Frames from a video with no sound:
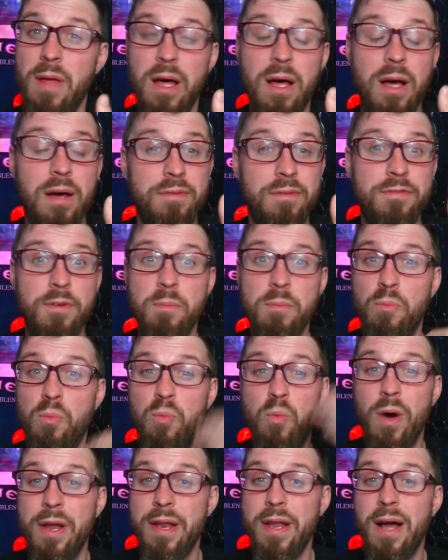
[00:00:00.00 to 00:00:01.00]
uh, from
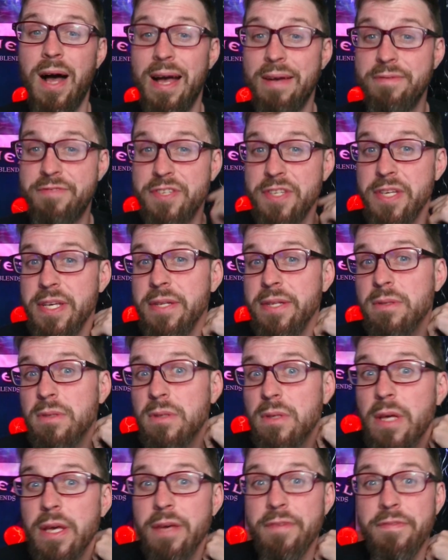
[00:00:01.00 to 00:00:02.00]
what I've seen.
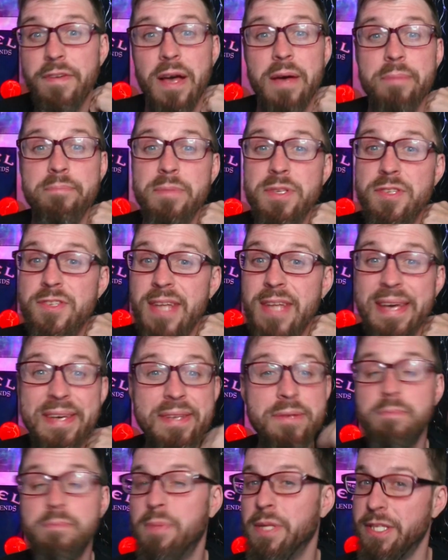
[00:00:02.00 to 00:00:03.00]
If I'm
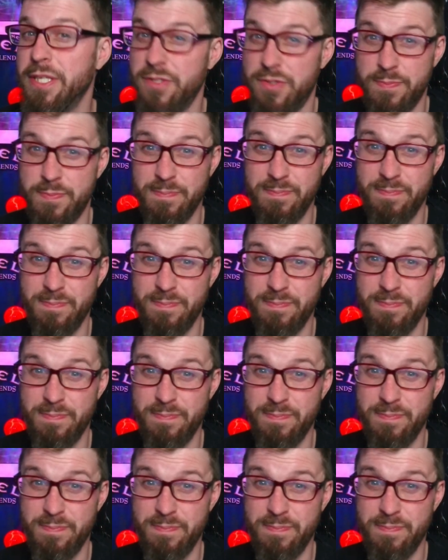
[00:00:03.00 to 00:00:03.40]
mistaken, please